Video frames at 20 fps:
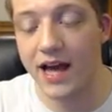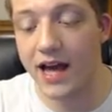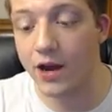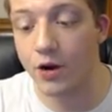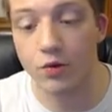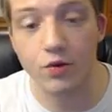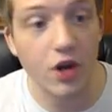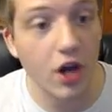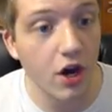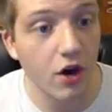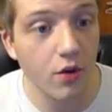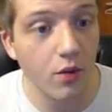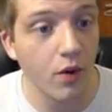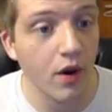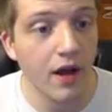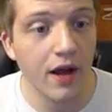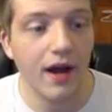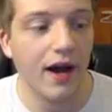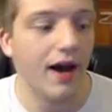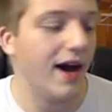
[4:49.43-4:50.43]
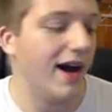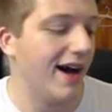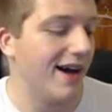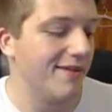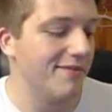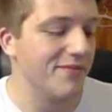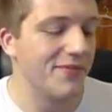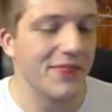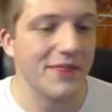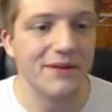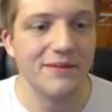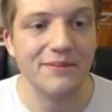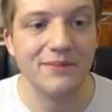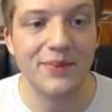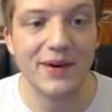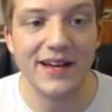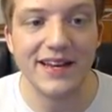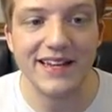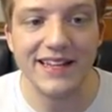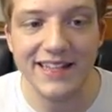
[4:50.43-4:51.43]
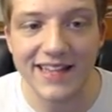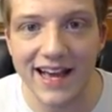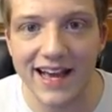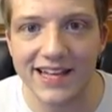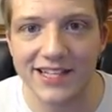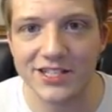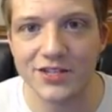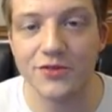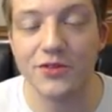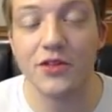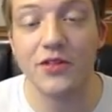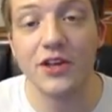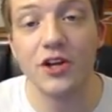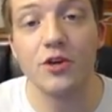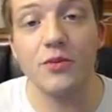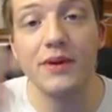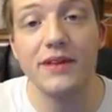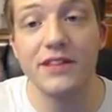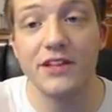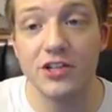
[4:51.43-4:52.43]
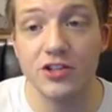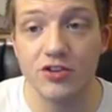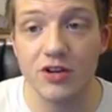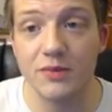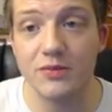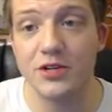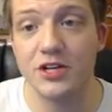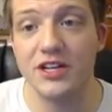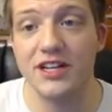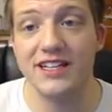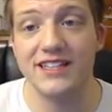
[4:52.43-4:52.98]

I don't know. Um, but yeah, so the link will be in the description.